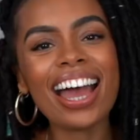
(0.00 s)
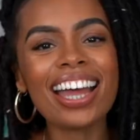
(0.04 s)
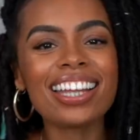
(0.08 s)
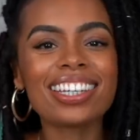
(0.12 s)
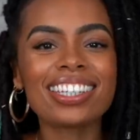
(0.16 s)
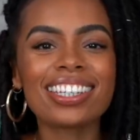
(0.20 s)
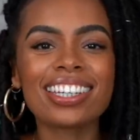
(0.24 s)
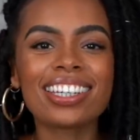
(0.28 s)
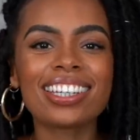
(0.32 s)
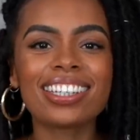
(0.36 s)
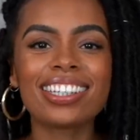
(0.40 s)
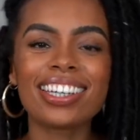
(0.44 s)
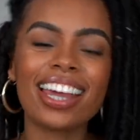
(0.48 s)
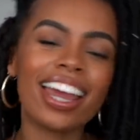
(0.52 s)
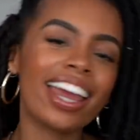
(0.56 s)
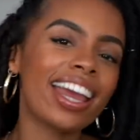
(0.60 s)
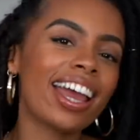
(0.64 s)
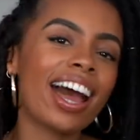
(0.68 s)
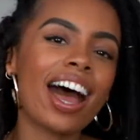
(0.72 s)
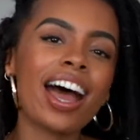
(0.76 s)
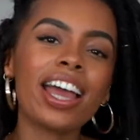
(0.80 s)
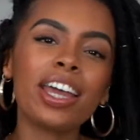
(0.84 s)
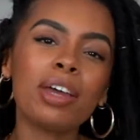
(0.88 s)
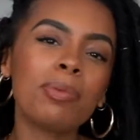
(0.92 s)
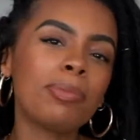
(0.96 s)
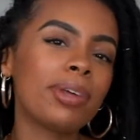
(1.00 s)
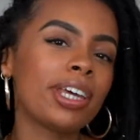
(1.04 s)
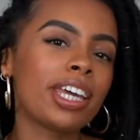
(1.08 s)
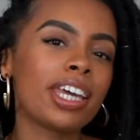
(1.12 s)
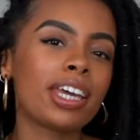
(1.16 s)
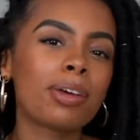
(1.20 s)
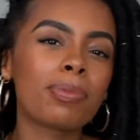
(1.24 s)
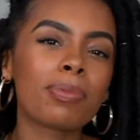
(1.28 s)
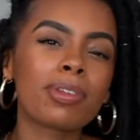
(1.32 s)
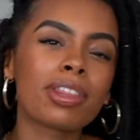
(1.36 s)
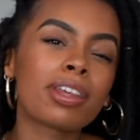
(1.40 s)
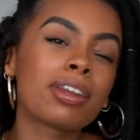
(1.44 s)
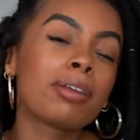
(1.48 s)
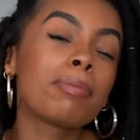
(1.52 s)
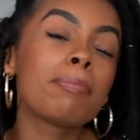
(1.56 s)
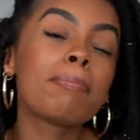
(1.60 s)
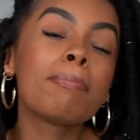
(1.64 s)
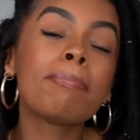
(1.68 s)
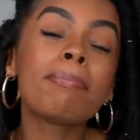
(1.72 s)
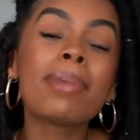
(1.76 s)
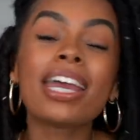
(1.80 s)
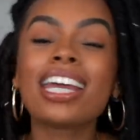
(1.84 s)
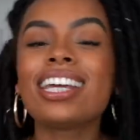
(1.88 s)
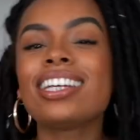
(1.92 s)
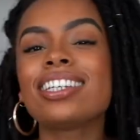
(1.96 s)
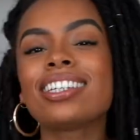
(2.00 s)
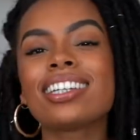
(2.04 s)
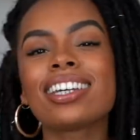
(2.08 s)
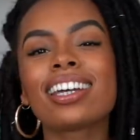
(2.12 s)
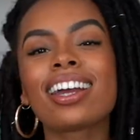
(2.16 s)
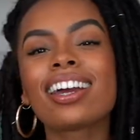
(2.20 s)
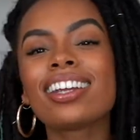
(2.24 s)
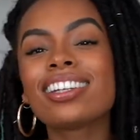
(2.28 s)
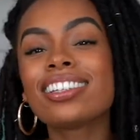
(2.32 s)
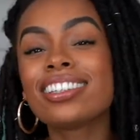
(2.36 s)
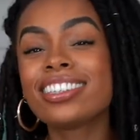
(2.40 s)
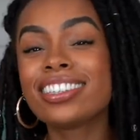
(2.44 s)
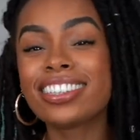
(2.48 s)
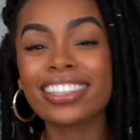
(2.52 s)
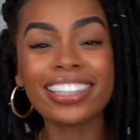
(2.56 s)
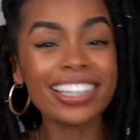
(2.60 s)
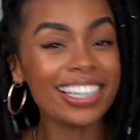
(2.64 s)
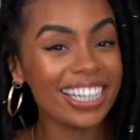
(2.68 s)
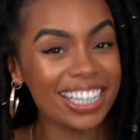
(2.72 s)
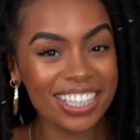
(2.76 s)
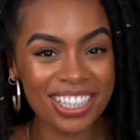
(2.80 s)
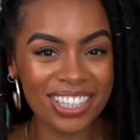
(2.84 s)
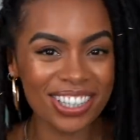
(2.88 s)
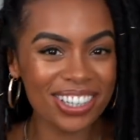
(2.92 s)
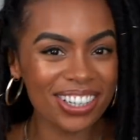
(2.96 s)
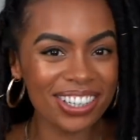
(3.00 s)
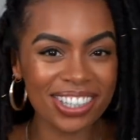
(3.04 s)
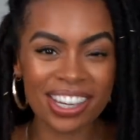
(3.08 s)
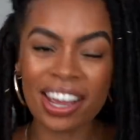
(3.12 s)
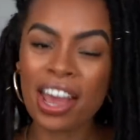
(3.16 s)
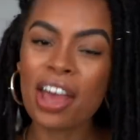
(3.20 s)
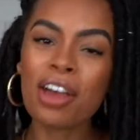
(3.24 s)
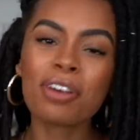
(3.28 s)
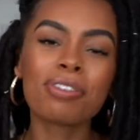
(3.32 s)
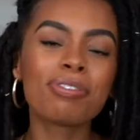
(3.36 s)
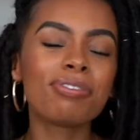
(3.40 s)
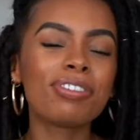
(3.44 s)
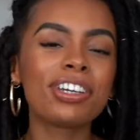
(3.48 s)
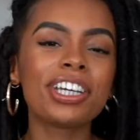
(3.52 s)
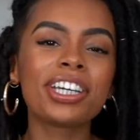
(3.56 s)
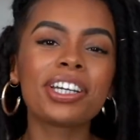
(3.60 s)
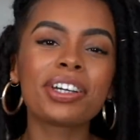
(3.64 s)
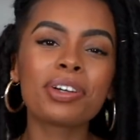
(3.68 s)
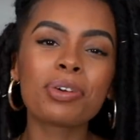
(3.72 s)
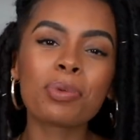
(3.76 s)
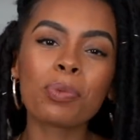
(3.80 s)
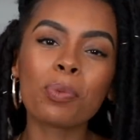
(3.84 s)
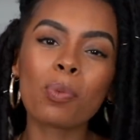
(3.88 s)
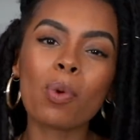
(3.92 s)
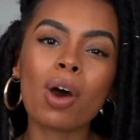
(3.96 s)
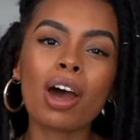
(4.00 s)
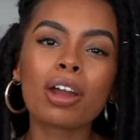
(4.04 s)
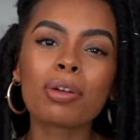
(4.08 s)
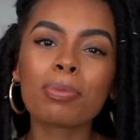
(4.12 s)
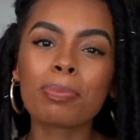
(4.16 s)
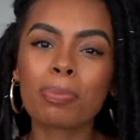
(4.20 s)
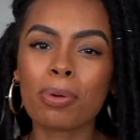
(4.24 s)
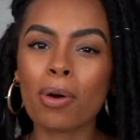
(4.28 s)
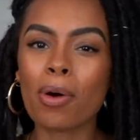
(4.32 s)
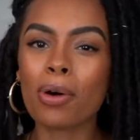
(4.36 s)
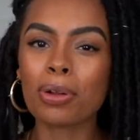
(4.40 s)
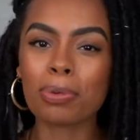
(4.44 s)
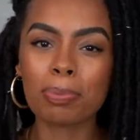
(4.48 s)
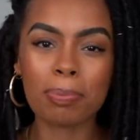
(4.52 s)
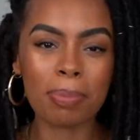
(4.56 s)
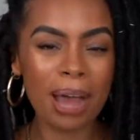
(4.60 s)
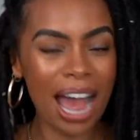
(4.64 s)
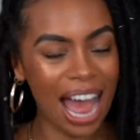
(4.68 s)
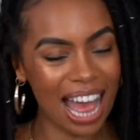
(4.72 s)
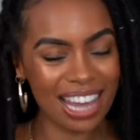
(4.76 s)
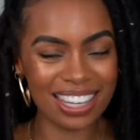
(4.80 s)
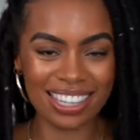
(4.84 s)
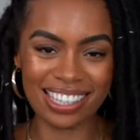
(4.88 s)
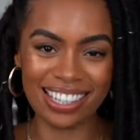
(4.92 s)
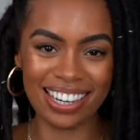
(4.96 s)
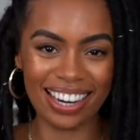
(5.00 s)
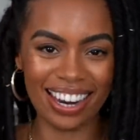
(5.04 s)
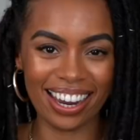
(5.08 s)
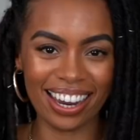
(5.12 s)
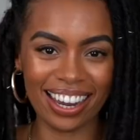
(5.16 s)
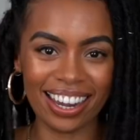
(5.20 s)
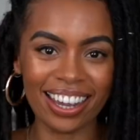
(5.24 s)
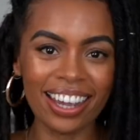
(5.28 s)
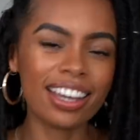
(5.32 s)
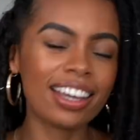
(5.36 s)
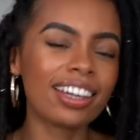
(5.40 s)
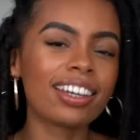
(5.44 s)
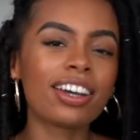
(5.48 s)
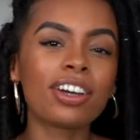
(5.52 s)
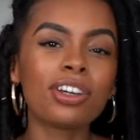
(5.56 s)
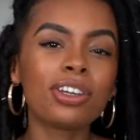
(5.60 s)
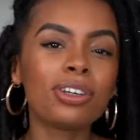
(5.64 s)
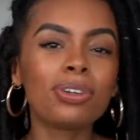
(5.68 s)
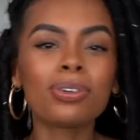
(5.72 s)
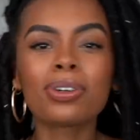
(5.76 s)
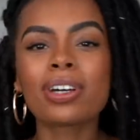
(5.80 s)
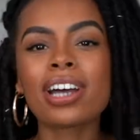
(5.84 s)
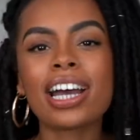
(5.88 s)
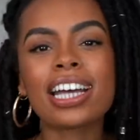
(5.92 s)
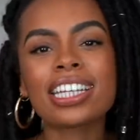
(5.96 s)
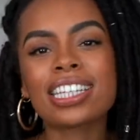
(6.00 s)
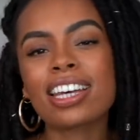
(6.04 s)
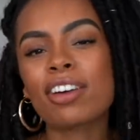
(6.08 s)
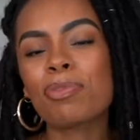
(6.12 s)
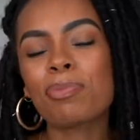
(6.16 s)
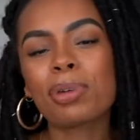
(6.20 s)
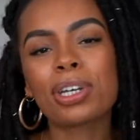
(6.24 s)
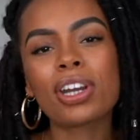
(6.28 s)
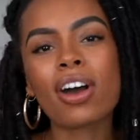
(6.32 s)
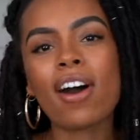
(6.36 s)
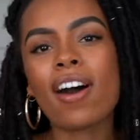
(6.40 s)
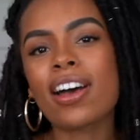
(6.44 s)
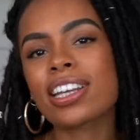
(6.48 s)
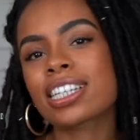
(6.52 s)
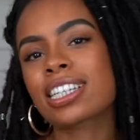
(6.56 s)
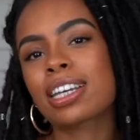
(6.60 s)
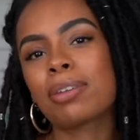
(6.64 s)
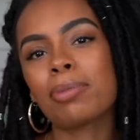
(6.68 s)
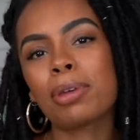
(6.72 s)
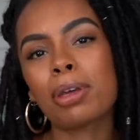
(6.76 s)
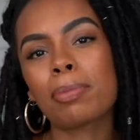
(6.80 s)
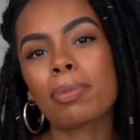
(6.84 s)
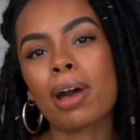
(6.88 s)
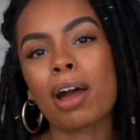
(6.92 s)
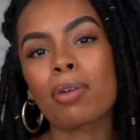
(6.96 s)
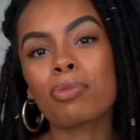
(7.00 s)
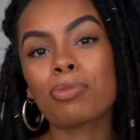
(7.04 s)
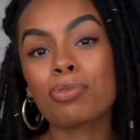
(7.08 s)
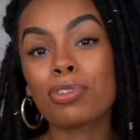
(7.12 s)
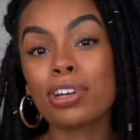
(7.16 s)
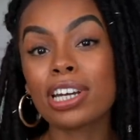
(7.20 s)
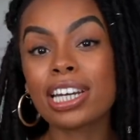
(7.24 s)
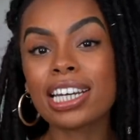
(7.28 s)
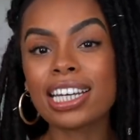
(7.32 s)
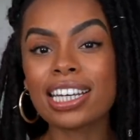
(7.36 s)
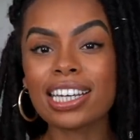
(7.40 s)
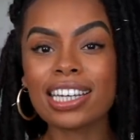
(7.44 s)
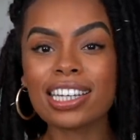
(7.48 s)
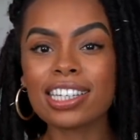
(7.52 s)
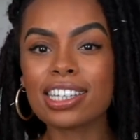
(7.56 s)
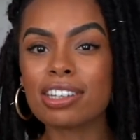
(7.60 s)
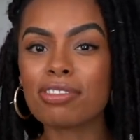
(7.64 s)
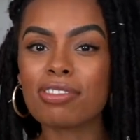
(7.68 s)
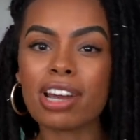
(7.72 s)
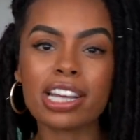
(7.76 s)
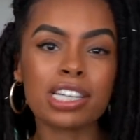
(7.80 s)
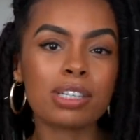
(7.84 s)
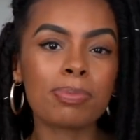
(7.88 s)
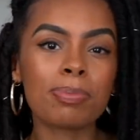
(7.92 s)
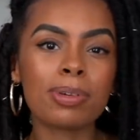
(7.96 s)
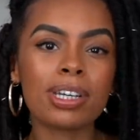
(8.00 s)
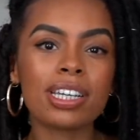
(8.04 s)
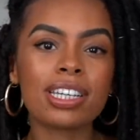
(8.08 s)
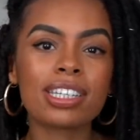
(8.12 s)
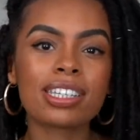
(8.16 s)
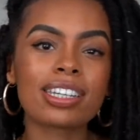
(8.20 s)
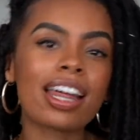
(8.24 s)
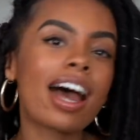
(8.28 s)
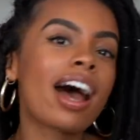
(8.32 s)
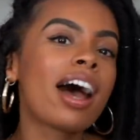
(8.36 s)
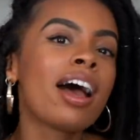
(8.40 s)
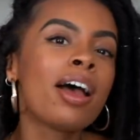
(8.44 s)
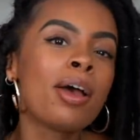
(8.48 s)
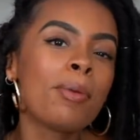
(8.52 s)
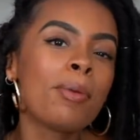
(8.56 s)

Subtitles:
and today I am here with an amazing, delicious vegan one-pot pasta. Now you guys have been asking me about really easy recipes that